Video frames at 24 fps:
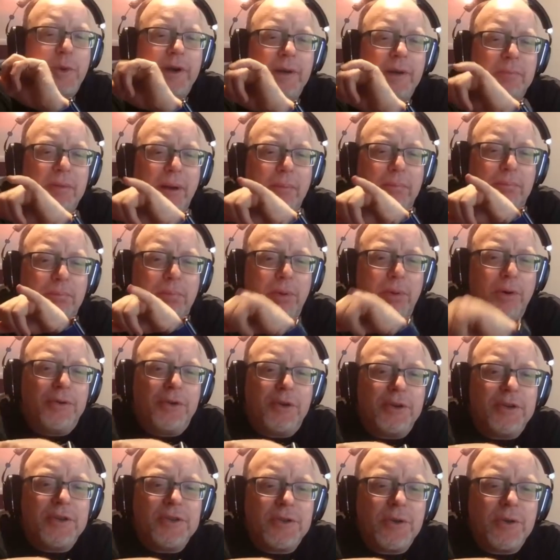weird about
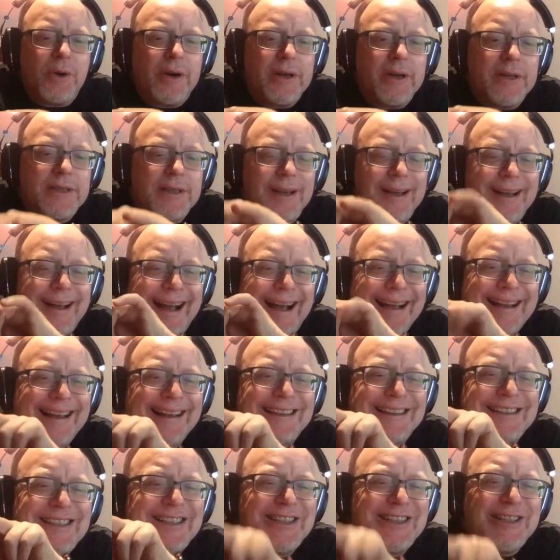both your stories, I
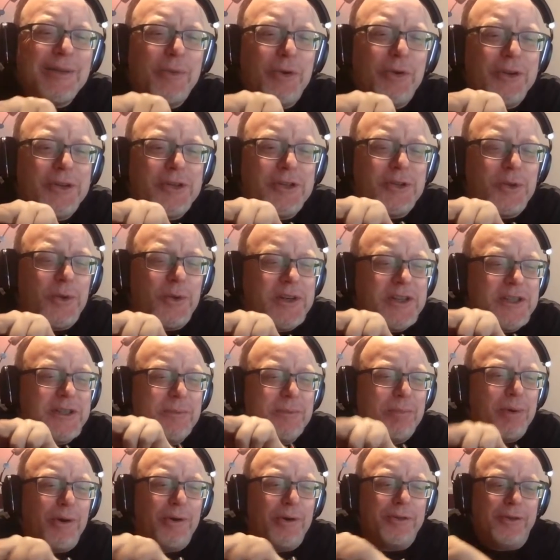got similar stories
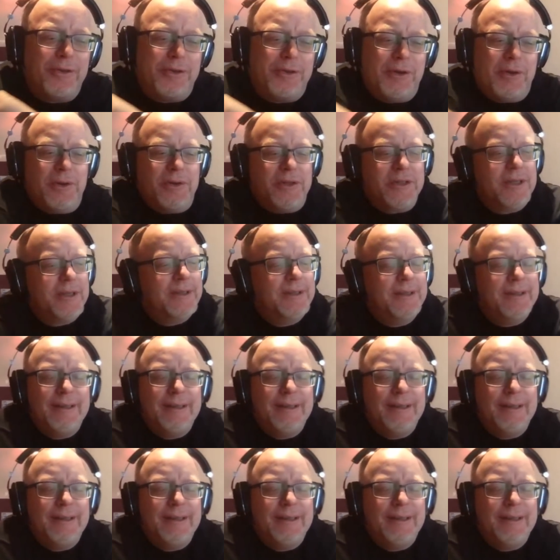to both of those.